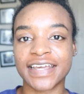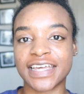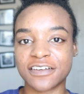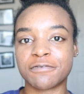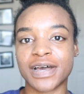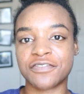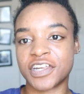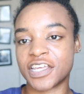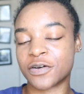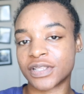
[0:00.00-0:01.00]
Give my
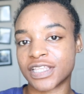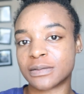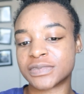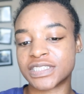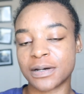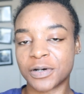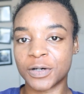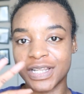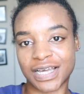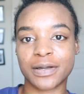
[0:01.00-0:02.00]
video a thumbs up.
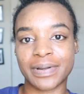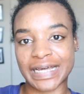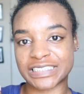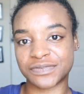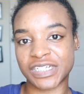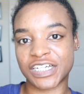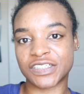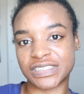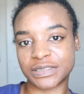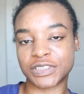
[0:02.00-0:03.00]
Go look up past
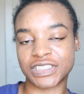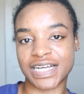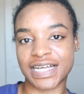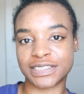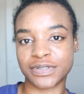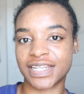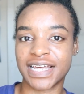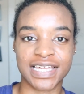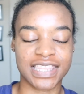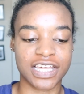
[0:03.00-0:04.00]
videos, see what you guys would
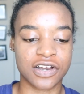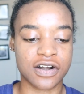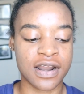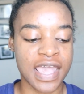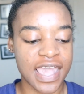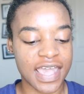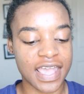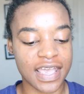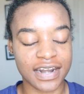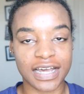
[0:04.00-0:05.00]
like there,
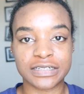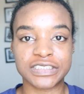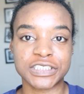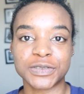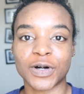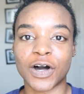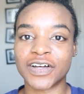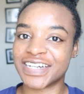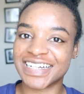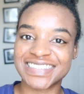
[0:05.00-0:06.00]
and I'll see you
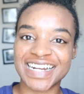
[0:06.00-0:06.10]
all next